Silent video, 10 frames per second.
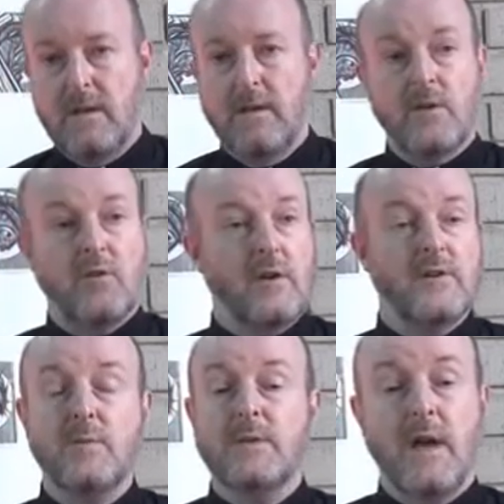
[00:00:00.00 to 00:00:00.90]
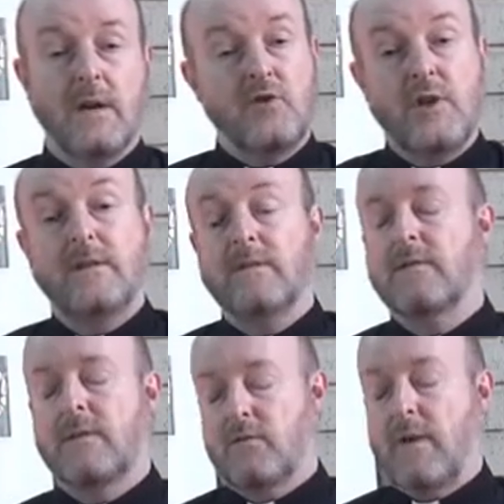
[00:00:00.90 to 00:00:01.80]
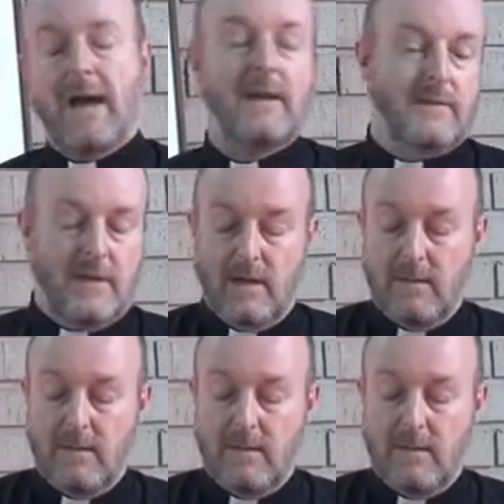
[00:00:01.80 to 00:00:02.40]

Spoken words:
The cross was now Jesus' reality.